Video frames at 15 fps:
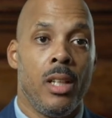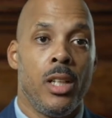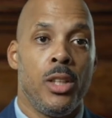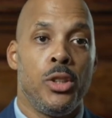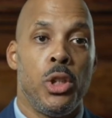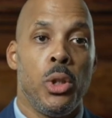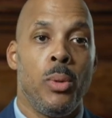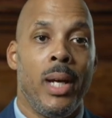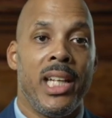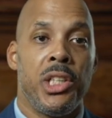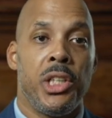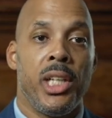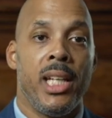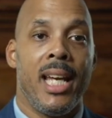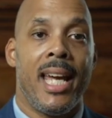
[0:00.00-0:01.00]

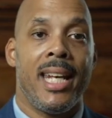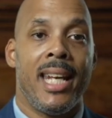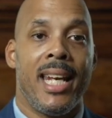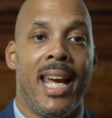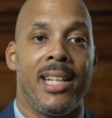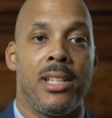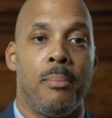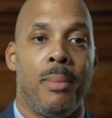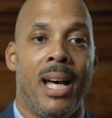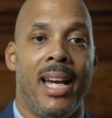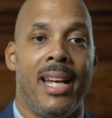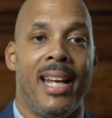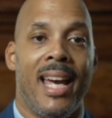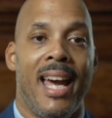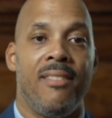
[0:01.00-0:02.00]
2-AG and
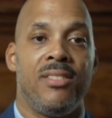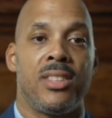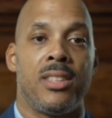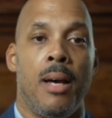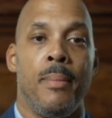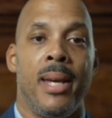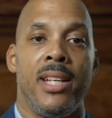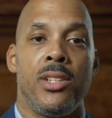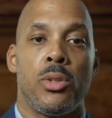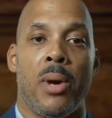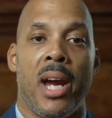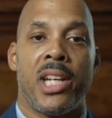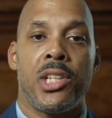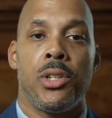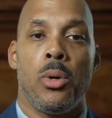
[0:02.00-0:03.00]
anandamide have some
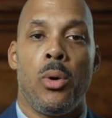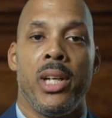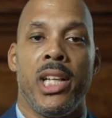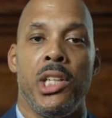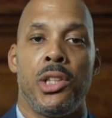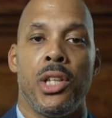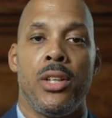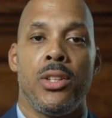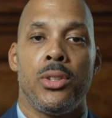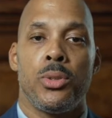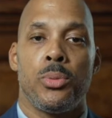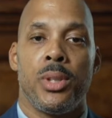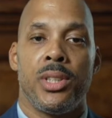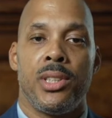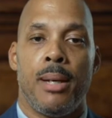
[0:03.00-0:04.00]
interaction on each other's
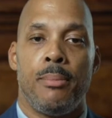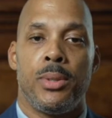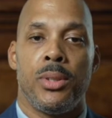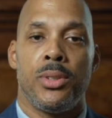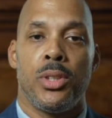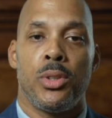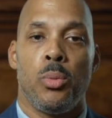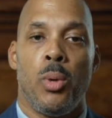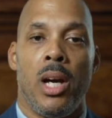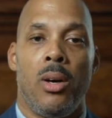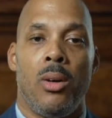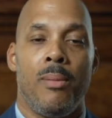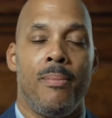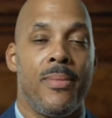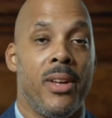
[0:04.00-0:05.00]
receptors as
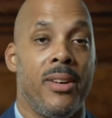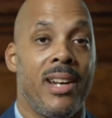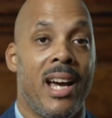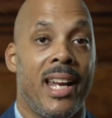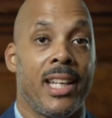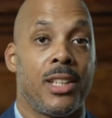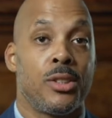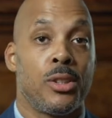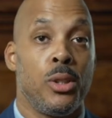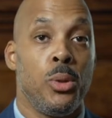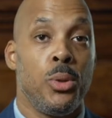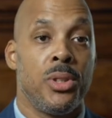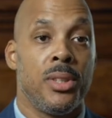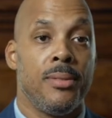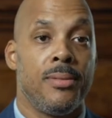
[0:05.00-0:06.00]
well. They're not
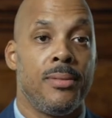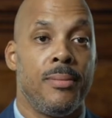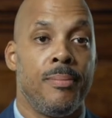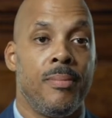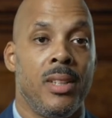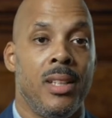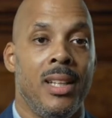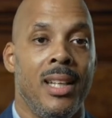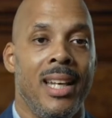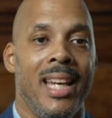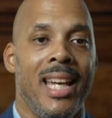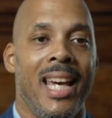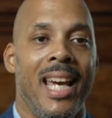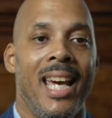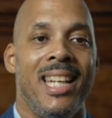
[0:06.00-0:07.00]
exclusive.
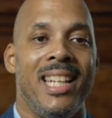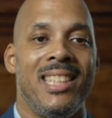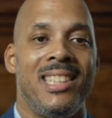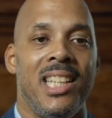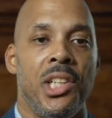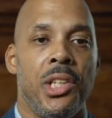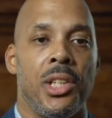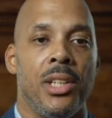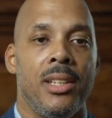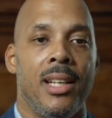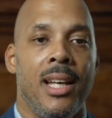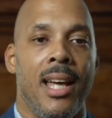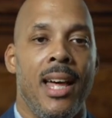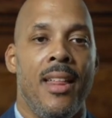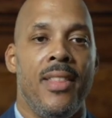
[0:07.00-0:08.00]
In addition,
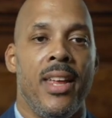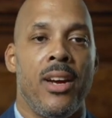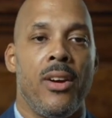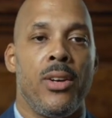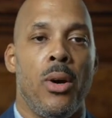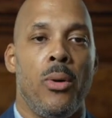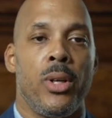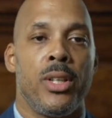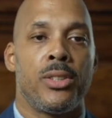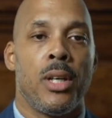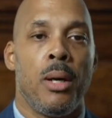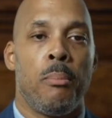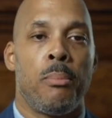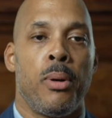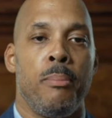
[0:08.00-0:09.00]
they are known as
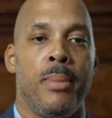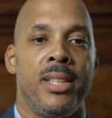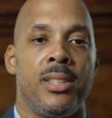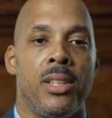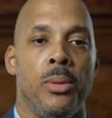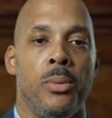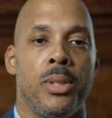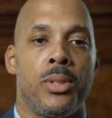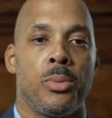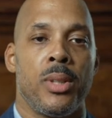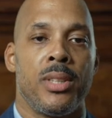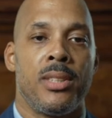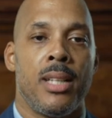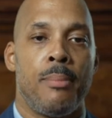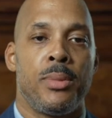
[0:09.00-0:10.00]
promiscuous
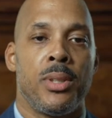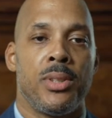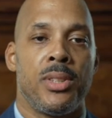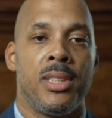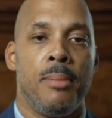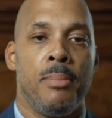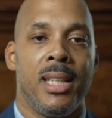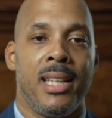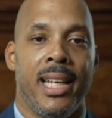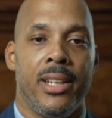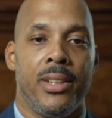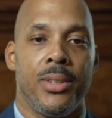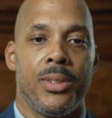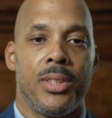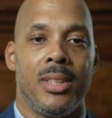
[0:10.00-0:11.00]
receptor
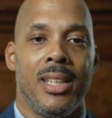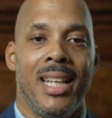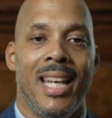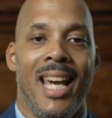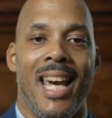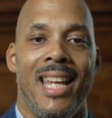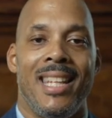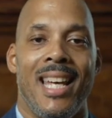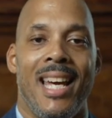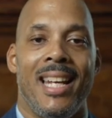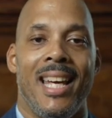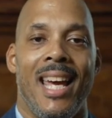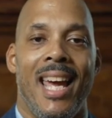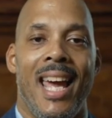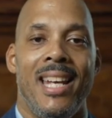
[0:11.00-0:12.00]
stimulators, and
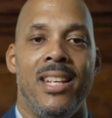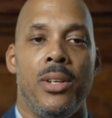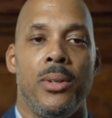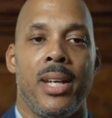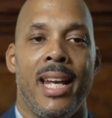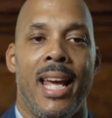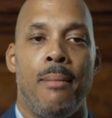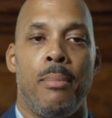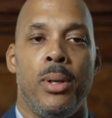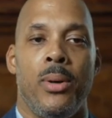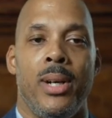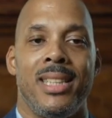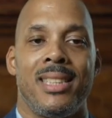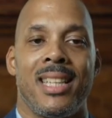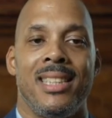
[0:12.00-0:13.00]
that
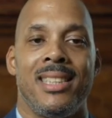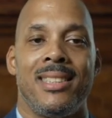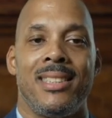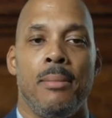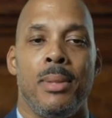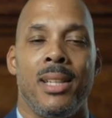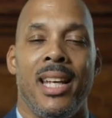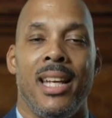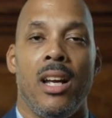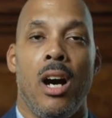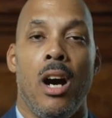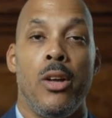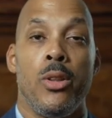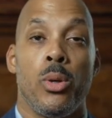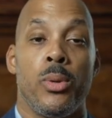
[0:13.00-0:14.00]
endocannabinoids can stimulate
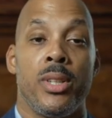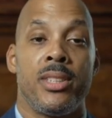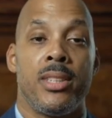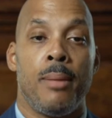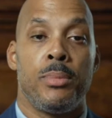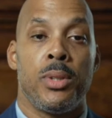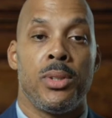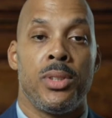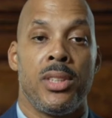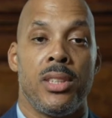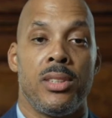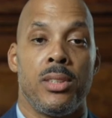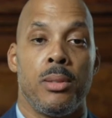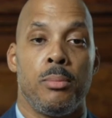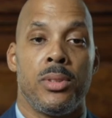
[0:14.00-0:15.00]
other receptor
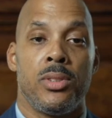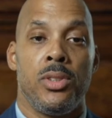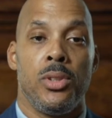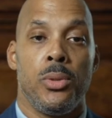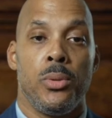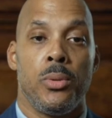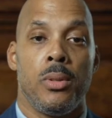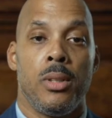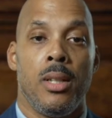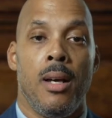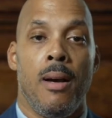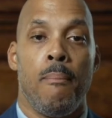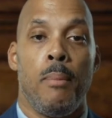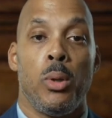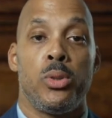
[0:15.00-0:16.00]
systems too,
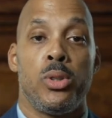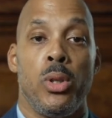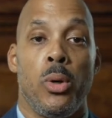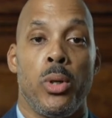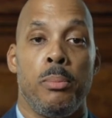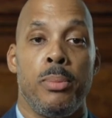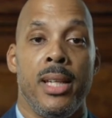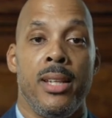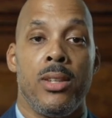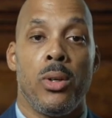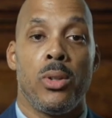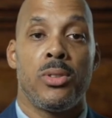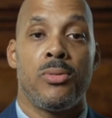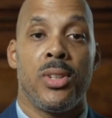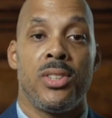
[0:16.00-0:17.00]
most notably
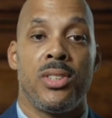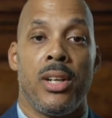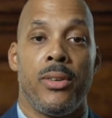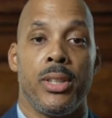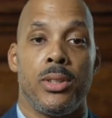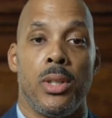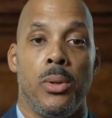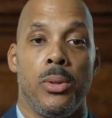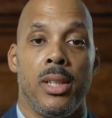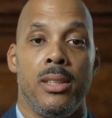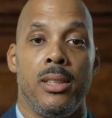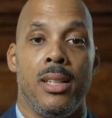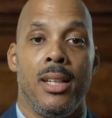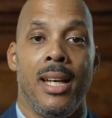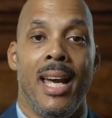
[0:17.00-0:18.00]
those for serotonin
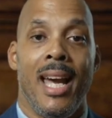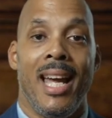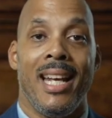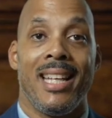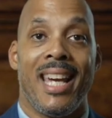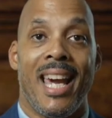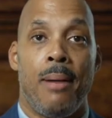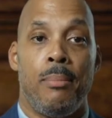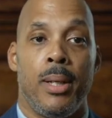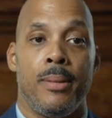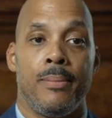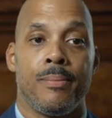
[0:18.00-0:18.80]
and GABA.